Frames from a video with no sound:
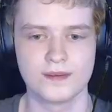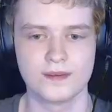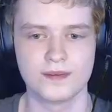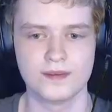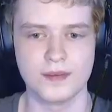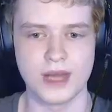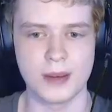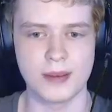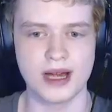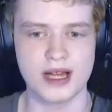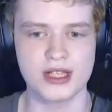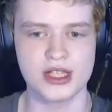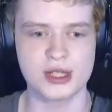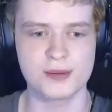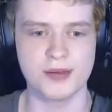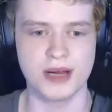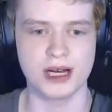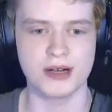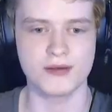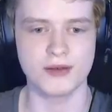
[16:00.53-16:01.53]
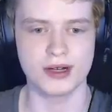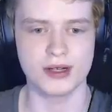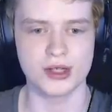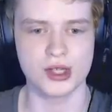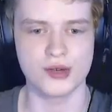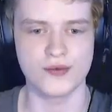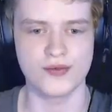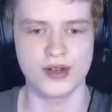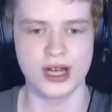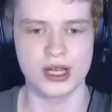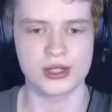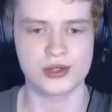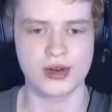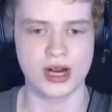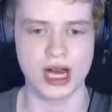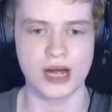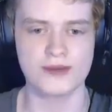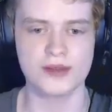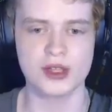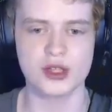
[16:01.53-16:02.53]
I bet I speed ran too fast. I
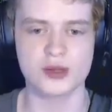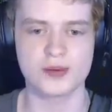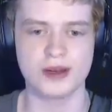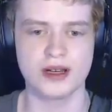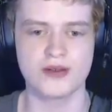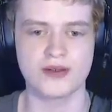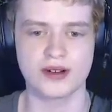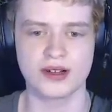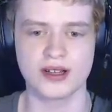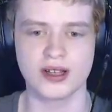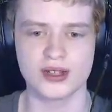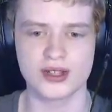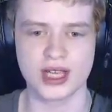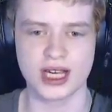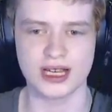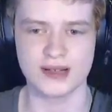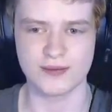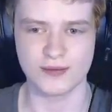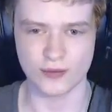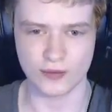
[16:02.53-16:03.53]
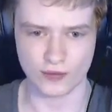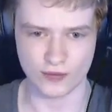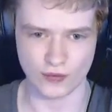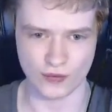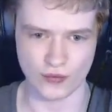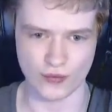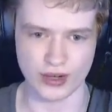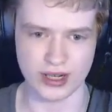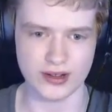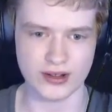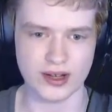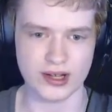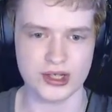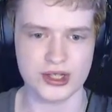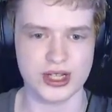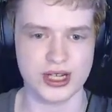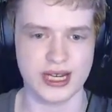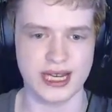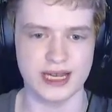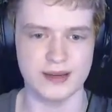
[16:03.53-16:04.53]
have to speed run because I relaunched
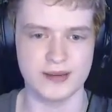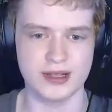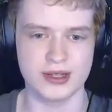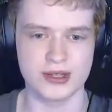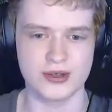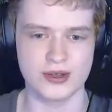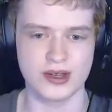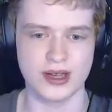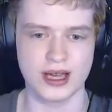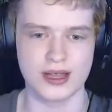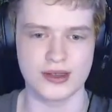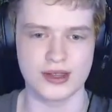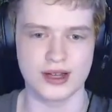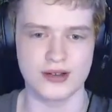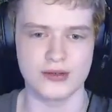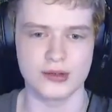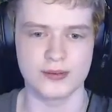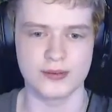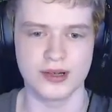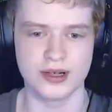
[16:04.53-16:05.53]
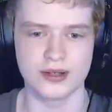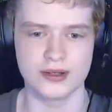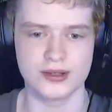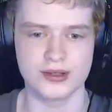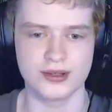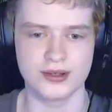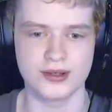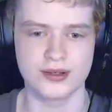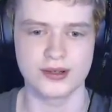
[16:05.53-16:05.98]
the game because I thought it was bugged. So